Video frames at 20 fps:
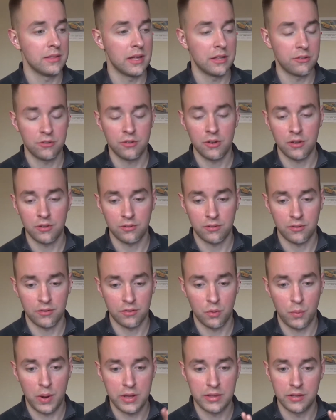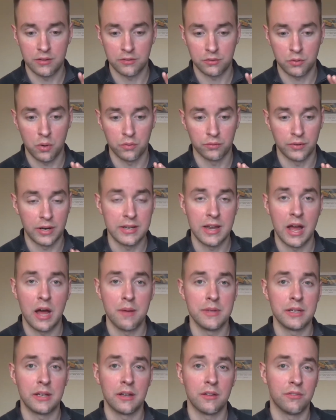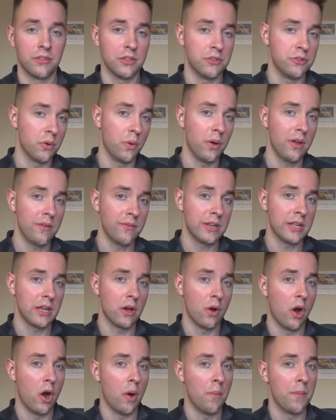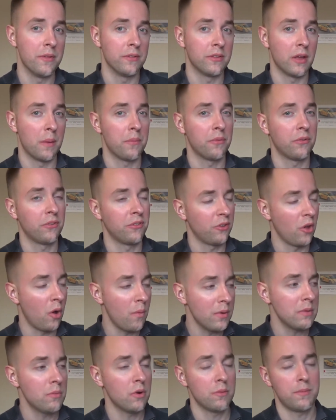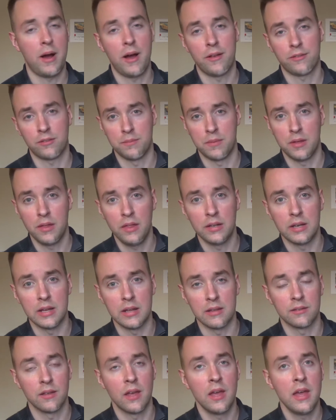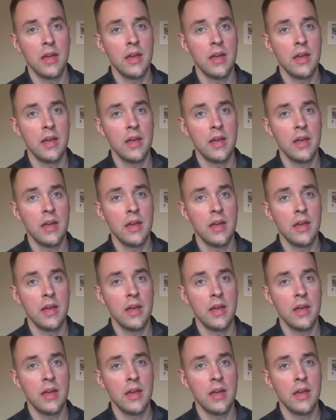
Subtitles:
That's just the way that it's going right now because the Joy video opens up so many more possibilities